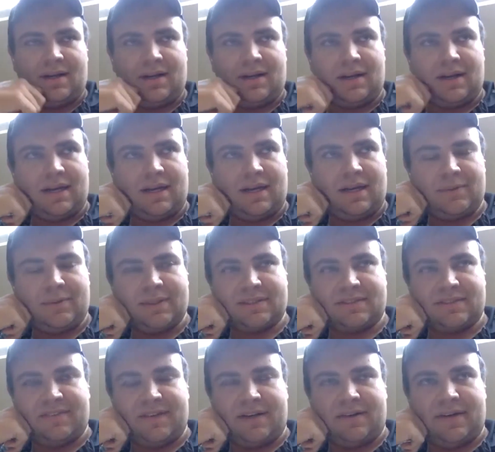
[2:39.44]
it was
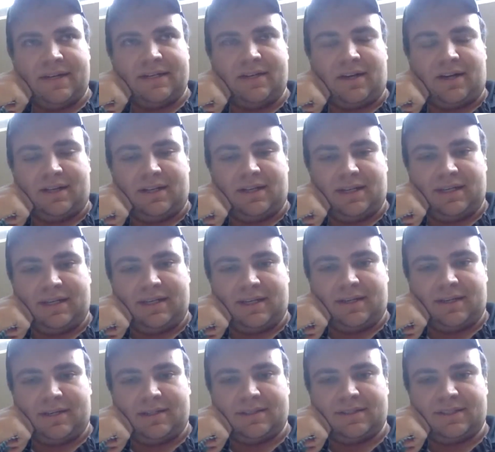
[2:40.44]
very
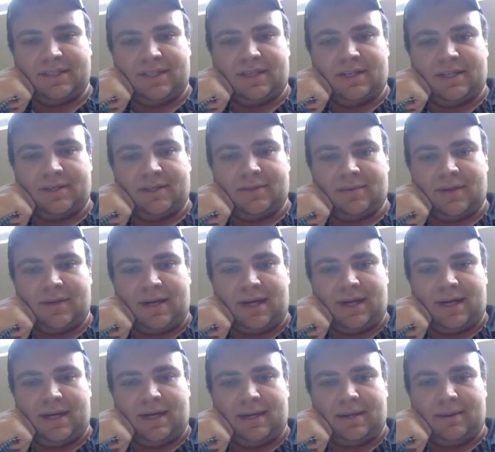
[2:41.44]
nonlinear. So
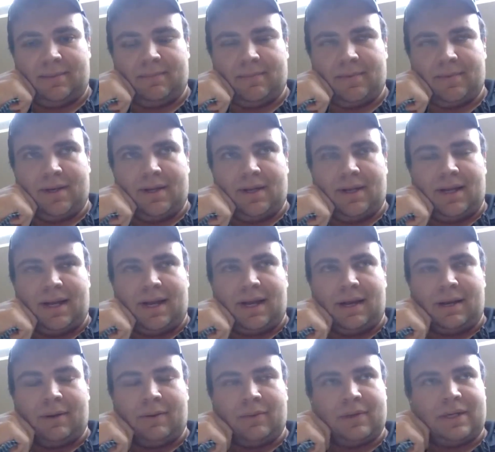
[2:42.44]

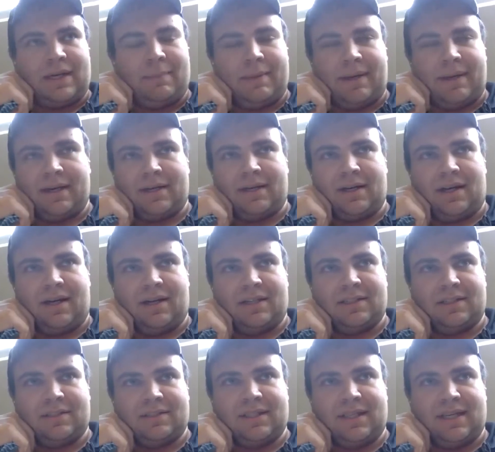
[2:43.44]
coming out of college,
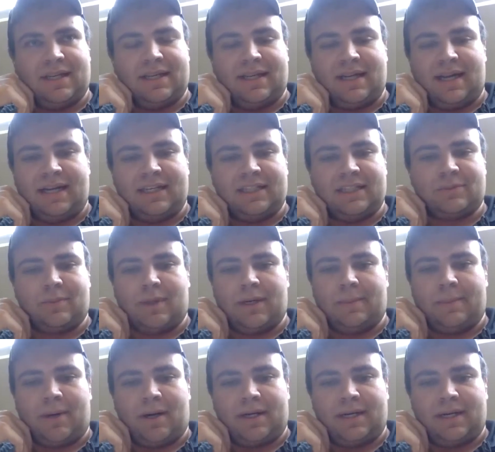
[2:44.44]
I was like, I just want a
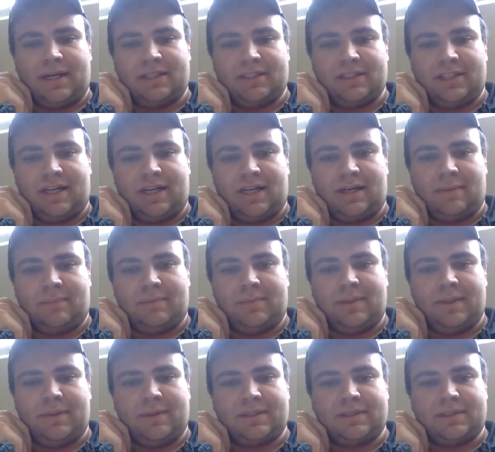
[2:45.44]
marketing job.
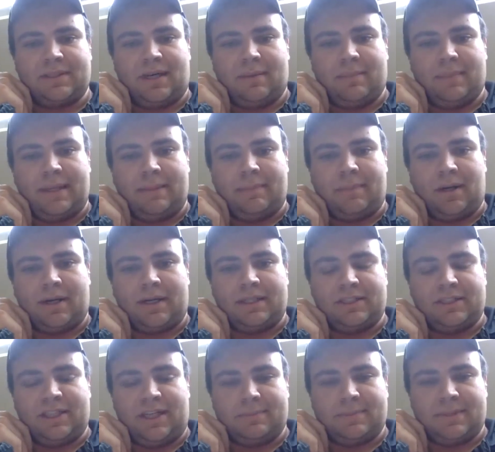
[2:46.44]
There was not many marketing
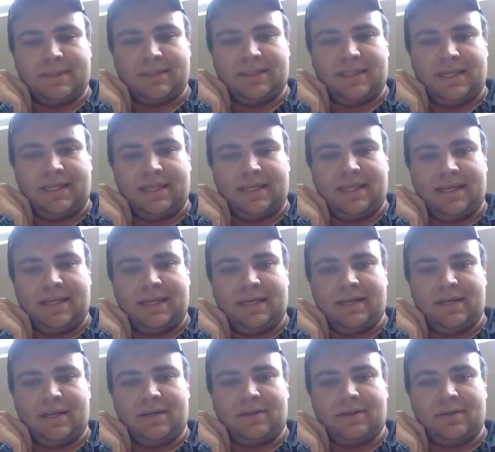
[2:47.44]
jobs in San
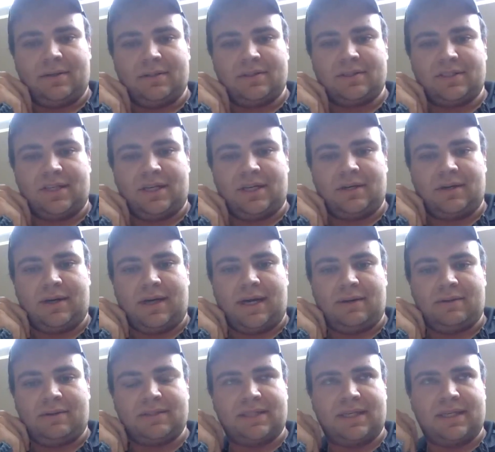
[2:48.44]
Diego, so I
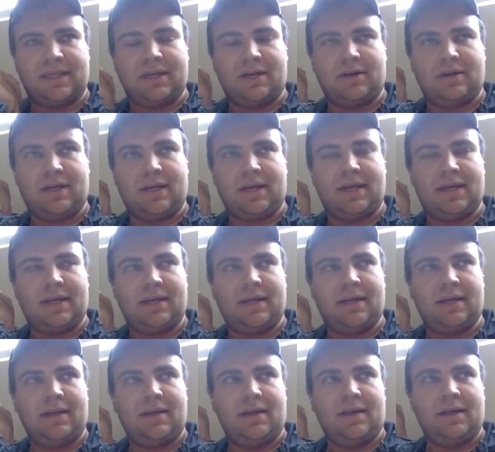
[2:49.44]
was like, okay,
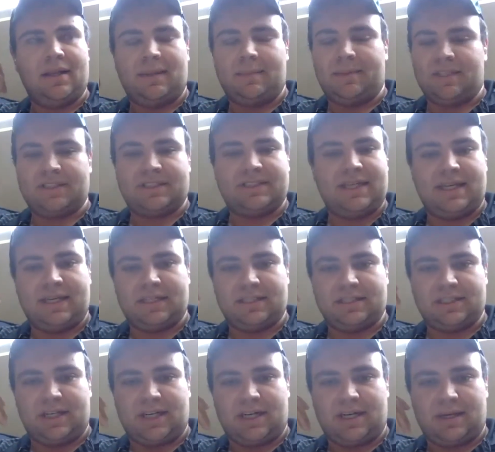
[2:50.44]
let me just take a
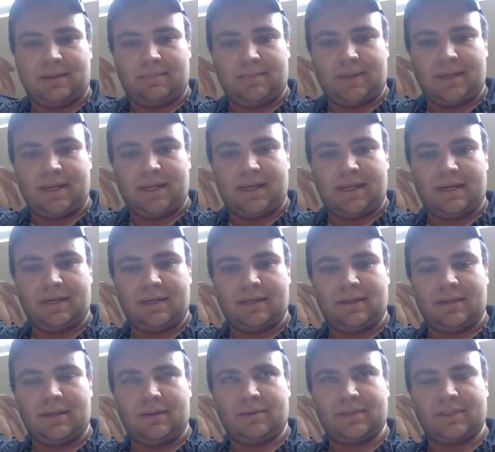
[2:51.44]
job. And
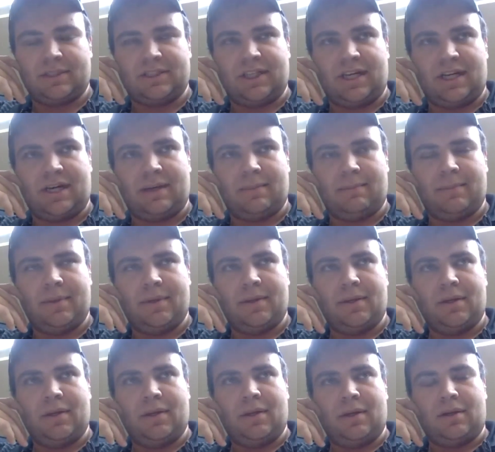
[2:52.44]
it was a job
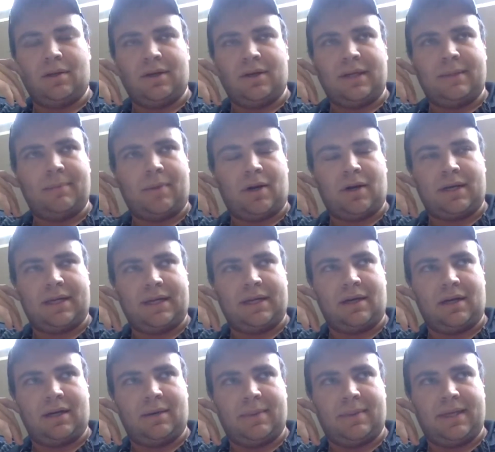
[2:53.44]
learning marketing
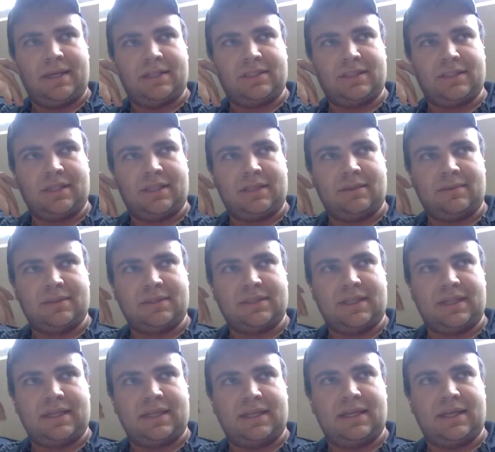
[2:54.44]
automation. It was like